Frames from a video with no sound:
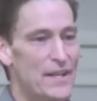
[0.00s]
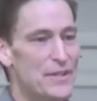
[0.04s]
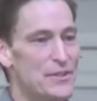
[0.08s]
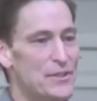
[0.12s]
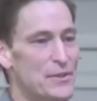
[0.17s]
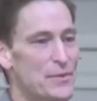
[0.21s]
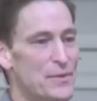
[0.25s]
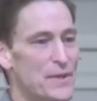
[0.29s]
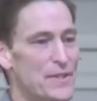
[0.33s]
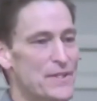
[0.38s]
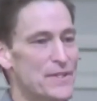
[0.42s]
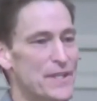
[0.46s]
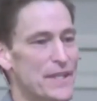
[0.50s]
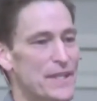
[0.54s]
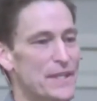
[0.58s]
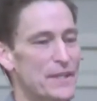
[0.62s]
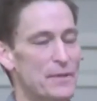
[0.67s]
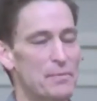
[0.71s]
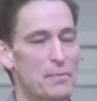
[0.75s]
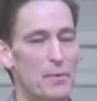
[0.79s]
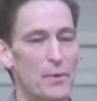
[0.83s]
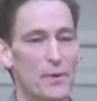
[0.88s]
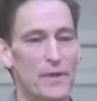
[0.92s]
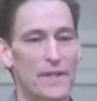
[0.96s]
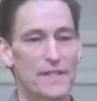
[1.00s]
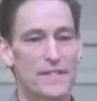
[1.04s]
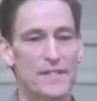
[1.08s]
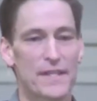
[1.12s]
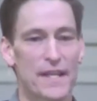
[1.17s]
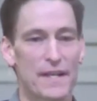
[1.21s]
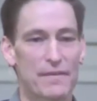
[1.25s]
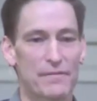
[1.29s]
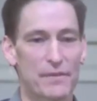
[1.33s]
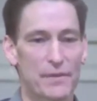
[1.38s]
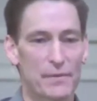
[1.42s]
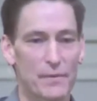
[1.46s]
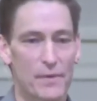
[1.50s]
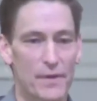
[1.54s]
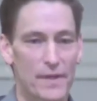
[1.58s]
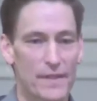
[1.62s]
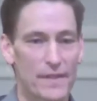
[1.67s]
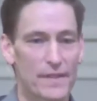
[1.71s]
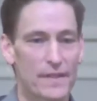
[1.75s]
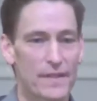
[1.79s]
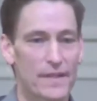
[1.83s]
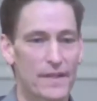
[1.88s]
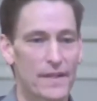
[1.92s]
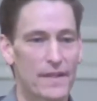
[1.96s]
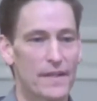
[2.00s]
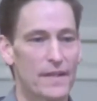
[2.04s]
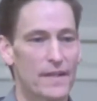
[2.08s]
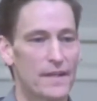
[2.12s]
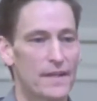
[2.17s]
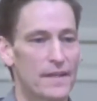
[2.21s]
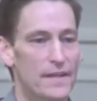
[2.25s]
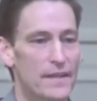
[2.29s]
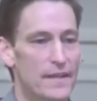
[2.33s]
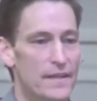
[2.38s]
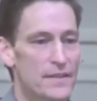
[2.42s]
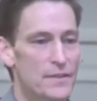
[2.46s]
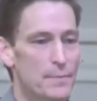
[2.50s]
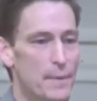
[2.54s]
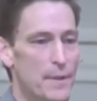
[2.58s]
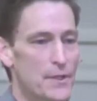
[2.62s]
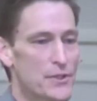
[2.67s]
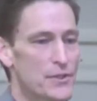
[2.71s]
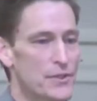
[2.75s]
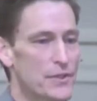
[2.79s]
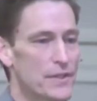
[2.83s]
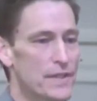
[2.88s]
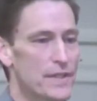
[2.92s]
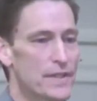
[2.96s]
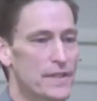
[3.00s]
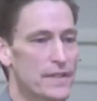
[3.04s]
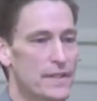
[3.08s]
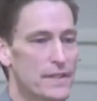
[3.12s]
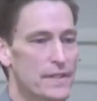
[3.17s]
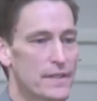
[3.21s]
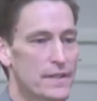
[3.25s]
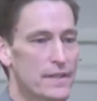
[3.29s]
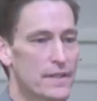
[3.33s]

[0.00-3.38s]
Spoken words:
Do want to say good morning to everyone, especially